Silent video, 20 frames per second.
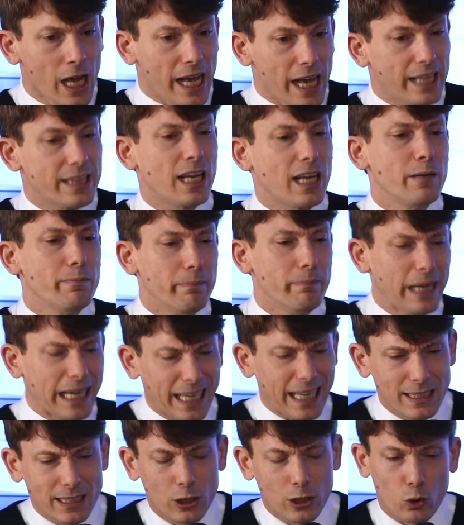And then
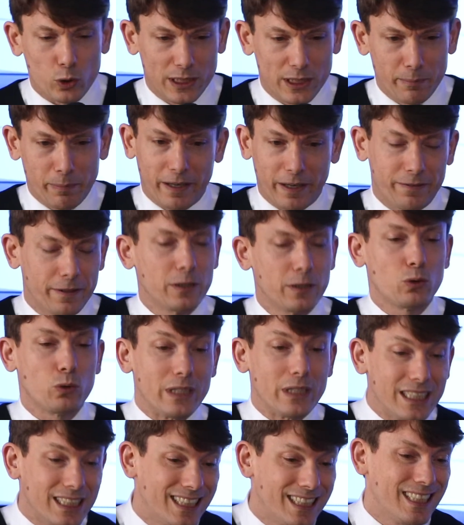mechanical sympathy to
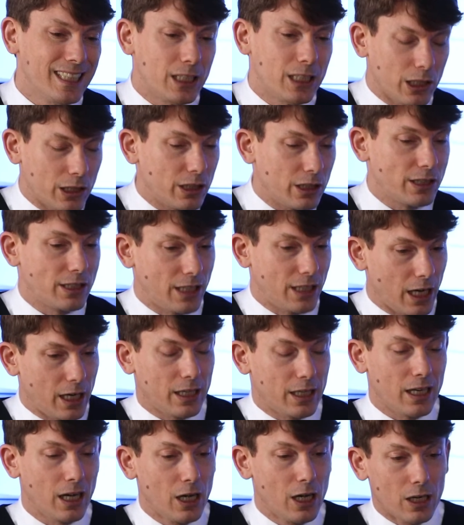indeed
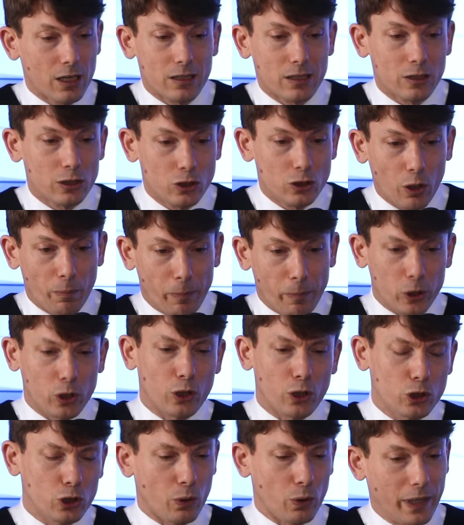understand the
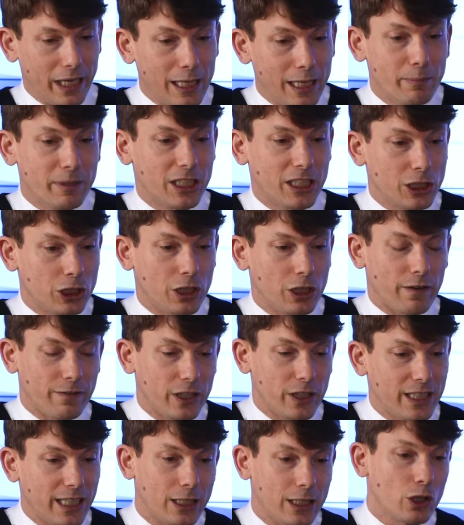potential and limitation of
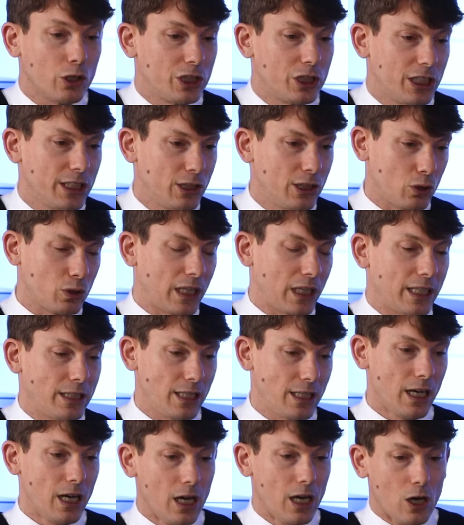the technology, so that